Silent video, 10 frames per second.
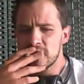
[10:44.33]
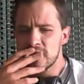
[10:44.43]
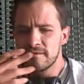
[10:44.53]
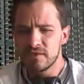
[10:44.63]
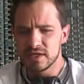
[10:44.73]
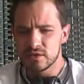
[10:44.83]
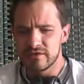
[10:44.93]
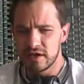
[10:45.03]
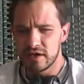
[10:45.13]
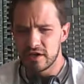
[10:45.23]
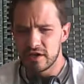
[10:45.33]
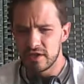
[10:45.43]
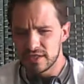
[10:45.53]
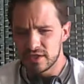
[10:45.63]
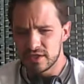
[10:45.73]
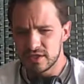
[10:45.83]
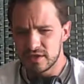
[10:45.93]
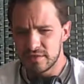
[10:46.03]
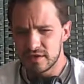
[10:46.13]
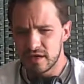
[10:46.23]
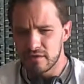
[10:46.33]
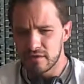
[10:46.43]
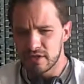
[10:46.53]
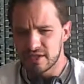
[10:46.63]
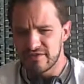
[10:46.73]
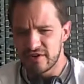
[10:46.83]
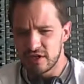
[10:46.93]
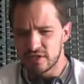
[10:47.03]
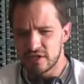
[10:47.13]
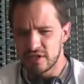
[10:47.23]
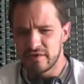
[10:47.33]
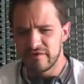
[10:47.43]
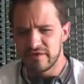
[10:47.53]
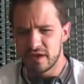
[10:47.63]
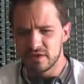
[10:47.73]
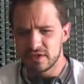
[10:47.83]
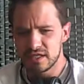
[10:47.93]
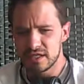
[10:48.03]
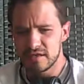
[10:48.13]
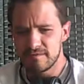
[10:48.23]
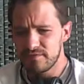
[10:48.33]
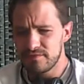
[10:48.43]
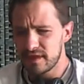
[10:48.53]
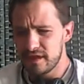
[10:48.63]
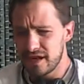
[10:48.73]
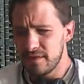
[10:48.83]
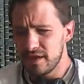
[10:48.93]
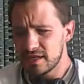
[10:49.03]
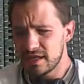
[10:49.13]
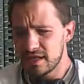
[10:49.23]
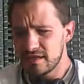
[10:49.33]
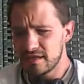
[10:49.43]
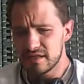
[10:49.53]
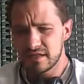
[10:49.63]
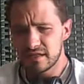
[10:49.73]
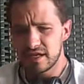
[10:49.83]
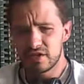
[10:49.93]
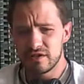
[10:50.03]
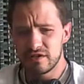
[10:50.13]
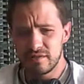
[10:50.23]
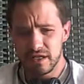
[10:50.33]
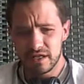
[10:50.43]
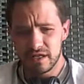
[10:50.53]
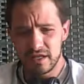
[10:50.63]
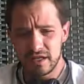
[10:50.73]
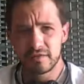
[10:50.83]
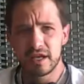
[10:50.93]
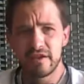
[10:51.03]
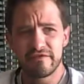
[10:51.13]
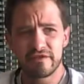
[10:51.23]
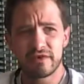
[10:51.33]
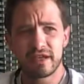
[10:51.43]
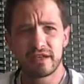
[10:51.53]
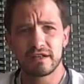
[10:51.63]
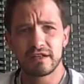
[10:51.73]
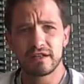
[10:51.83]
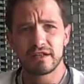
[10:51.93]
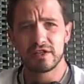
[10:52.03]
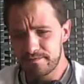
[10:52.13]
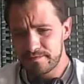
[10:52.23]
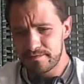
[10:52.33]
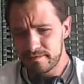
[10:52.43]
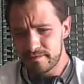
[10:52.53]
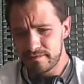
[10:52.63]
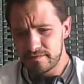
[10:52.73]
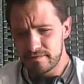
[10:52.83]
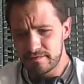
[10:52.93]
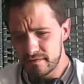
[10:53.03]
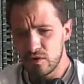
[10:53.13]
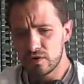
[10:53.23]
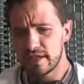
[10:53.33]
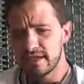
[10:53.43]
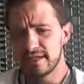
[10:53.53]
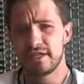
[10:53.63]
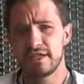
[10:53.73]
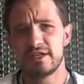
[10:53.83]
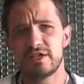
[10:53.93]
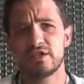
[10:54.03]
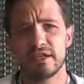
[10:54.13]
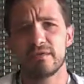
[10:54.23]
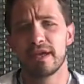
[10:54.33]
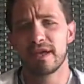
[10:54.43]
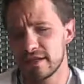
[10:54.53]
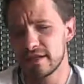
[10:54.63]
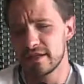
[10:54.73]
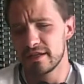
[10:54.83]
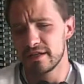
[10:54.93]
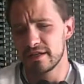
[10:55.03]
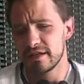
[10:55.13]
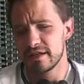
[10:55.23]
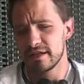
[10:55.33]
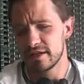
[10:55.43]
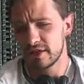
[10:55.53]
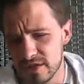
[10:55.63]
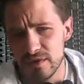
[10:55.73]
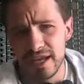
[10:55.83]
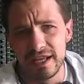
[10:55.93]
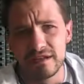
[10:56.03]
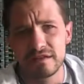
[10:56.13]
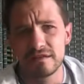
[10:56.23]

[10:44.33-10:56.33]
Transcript: These were the values he wanted to adopt, not religious values, human values, he said. And I'm not saying that this guy shouldn't be getting some kind of recognition or that his kid shouldn't get recognition. Fuck, that's great.